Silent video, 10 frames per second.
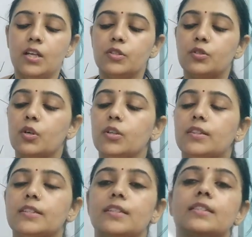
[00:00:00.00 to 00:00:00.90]
So
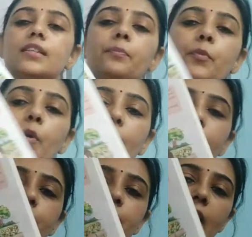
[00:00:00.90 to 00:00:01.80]
this is the
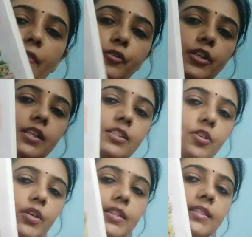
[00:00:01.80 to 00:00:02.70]
poem Daffodils.
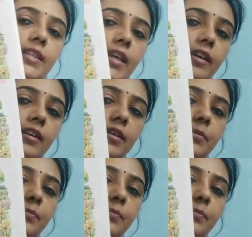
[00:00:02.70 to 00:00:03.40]
You can see here.